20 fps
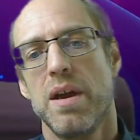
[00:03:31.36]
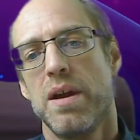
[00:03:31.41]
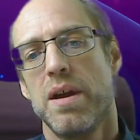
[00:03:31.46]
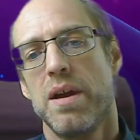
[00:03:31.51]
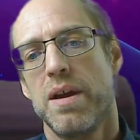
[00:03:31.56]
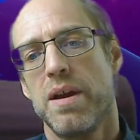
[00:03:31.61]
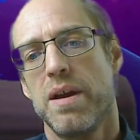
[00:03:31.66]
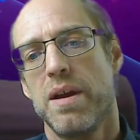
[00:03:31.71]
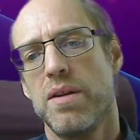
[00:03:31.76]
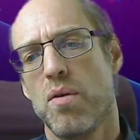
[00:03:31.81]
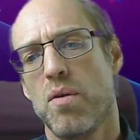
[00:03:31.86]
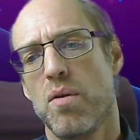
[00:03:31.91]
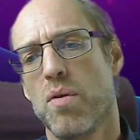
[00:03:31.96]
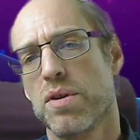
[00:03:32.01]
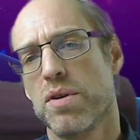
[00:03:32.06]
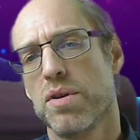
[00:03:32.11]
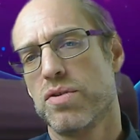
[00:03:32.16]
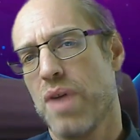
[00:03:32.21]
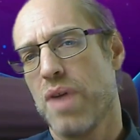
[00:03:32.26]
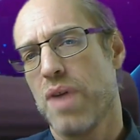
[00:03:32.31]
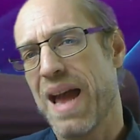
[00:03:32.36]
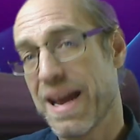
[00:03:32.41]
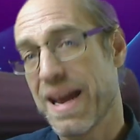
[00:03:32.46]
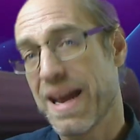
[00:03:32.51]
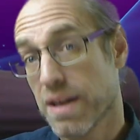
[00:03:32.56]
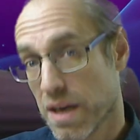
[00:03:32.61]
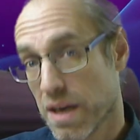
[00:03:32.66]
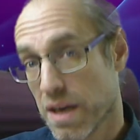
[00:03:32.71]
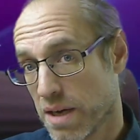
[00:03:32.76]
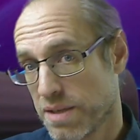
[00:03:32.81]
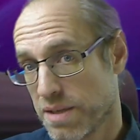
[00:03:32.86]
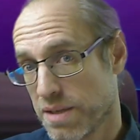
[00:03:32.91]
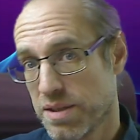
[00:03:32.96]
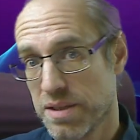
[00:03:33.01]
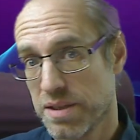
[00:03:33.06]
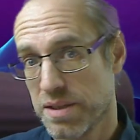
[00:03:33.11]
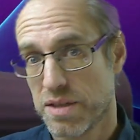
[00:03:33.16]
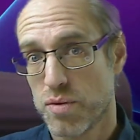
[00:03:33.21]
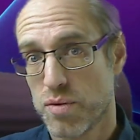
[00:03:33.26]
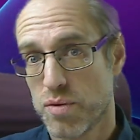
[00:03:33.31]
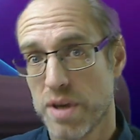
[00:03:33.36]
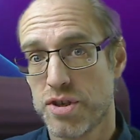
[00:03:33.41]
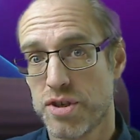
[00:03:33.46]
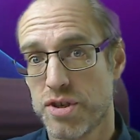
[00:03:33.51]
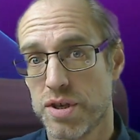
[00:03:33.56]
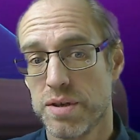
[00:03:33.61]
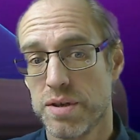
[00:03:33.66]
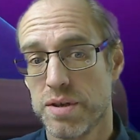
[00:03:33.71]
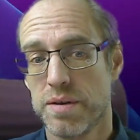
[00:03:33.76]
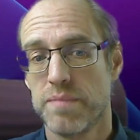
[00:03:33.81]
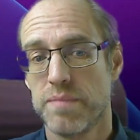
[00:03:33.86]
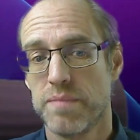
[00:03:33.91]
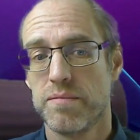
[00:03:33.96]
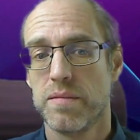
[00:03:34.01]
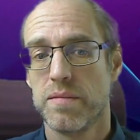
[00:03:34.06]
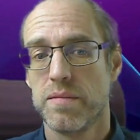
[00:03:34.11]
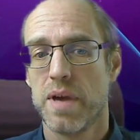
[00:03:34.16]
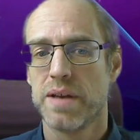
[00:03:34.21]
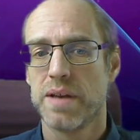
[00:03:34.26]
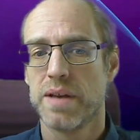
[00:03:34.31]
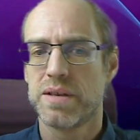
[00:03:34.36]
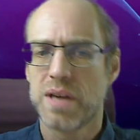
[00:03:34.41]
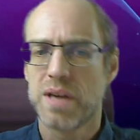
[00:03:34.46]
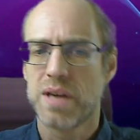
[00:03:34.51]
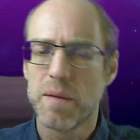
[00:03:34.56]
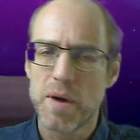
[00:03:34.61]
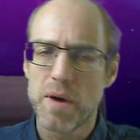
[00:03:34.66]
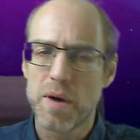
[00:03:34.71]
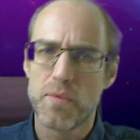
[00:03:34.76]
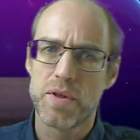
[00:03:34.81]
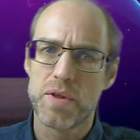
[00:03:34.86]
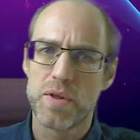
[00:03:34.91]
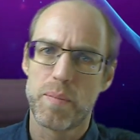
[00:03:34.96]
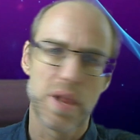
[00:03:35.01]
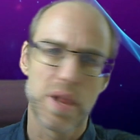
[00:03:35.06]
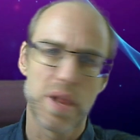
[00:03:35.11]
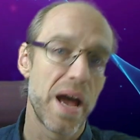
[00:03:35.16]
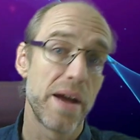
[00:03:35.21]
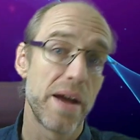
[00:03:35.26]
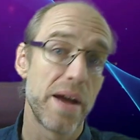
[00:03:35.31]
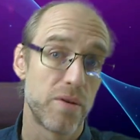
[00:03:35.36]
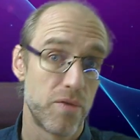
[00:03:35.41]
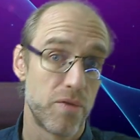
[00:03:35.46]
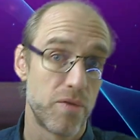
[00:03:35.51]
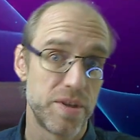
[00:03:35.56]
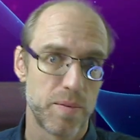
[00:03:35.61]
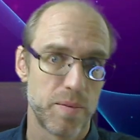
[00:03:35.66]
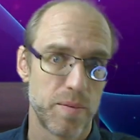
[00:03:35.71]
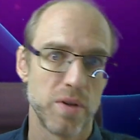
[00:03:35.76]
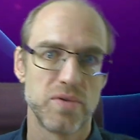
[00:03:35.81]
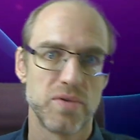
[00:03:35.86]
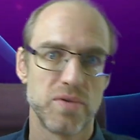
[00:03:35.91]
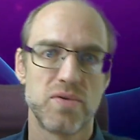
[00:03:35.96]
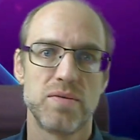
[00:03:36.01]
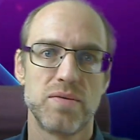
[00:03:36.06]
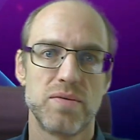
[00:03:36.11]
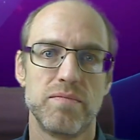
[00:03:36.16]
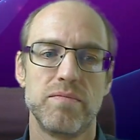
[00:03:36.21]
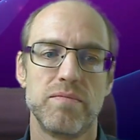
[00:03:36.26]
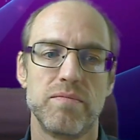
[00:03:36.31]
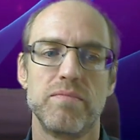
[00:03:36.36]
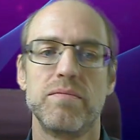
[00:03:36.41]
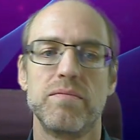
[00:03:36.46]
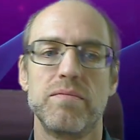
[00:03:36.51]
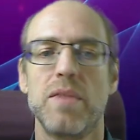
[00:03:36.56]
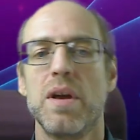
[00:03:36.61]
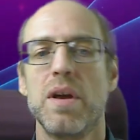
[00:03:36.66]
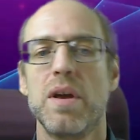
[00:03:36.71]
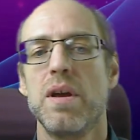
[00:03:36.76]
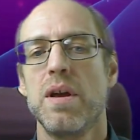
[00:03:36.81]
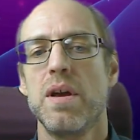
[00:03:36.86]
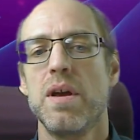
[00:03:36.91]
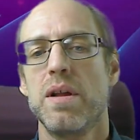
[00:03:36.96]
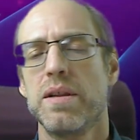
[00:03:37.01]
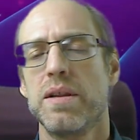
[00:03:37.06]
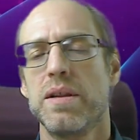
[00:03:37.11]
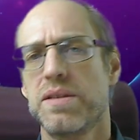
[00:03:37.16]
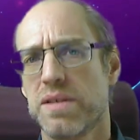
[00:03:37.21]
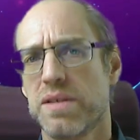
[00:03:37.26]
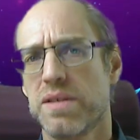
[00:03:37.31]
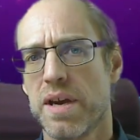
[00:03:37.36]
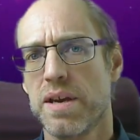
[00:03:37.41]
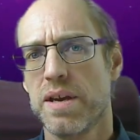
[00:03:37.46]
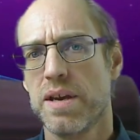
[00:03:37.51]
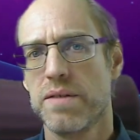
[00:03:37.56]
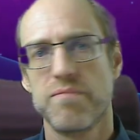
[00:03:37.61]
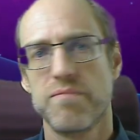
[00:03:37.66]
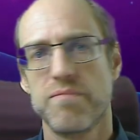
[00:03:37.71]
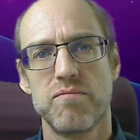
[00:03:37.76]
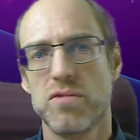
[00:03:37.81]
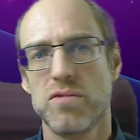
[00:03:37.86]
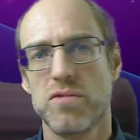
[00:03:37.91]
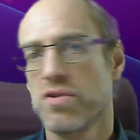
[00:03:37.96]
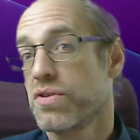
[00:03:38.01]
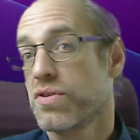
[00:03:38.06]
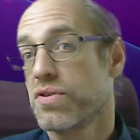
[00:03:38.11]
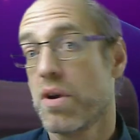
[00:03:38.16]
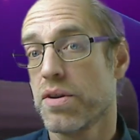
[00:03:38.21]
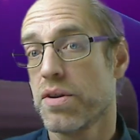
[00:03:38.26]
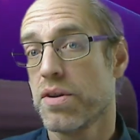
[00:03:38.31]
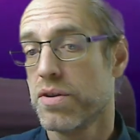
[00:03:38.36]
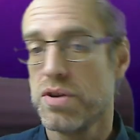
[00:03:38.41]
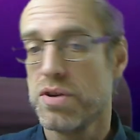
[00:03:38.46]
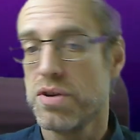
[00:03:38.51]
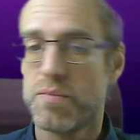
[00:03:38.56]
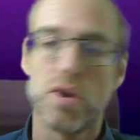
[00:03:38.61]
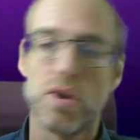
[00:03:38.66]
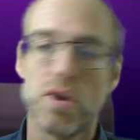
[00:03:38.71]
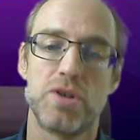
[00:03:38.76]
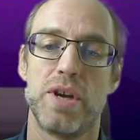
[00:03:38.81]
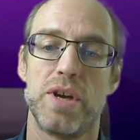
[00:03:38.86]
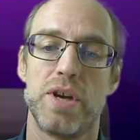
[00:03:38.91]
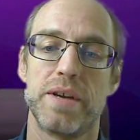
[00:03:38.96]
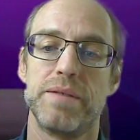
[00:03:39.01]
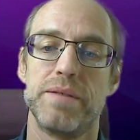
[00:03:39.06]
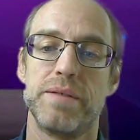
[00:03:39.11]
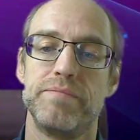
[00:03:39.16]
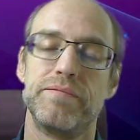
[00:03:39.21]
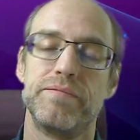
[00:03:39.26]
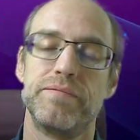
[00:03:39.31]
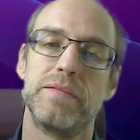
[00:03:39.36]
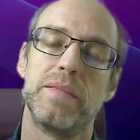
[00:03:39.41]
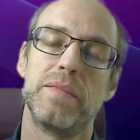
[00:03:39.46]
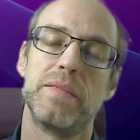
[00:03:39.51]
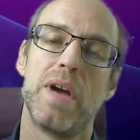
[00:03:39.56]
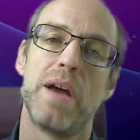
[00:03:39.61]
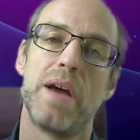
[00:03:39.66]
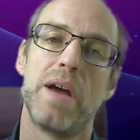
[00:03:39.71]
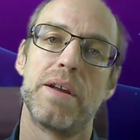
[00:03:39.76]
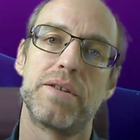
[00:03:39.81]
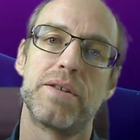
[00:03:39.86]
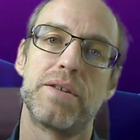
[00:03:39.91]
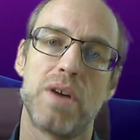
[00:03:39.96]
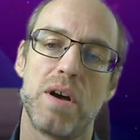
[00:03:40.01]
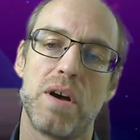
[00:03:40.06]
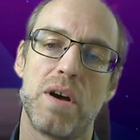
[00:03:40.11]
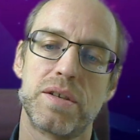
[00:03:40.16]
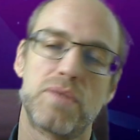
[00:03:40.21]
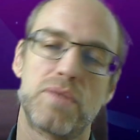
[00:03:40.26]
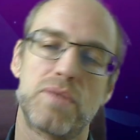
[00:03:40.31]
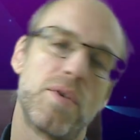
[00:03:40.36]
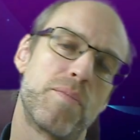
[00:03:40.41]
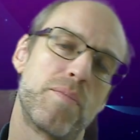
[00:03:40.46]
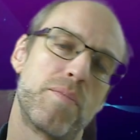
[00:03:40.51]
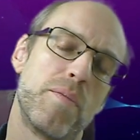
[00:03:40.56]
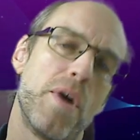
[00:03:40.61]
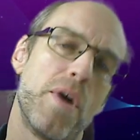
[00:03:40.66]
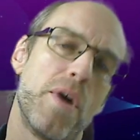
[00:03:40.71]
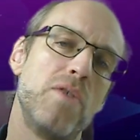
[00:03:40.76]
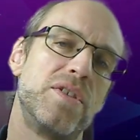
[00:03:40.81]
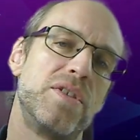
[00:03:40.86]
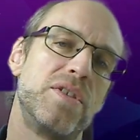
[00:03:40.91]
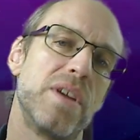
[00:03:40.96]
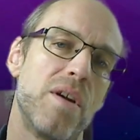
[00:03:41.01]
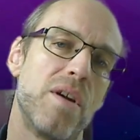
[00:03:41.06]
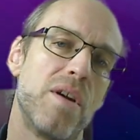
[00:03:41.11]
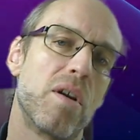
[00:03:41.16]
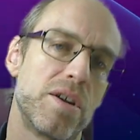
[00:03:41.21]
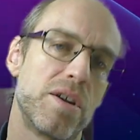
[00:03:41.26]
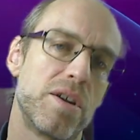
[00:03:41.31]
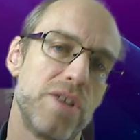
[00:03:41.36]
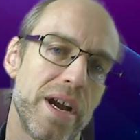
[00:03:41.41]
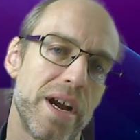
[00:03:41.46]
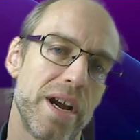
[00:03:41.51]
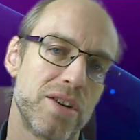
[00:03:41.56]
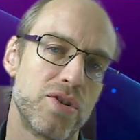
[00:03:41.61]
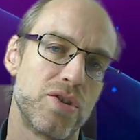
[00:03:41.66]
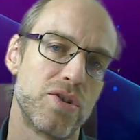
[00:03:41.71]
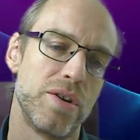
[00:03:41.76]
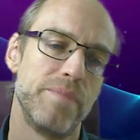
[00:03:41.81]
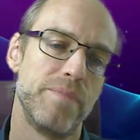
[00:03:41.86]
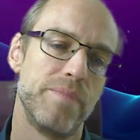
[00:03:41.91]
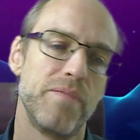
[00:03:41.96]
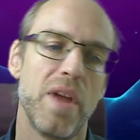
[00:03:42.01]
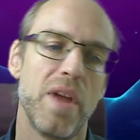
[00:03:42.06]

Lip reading: in order to analyze the situation and come up with a plan or response. Let's say you start on a new project and are tasked with proposing an architecture.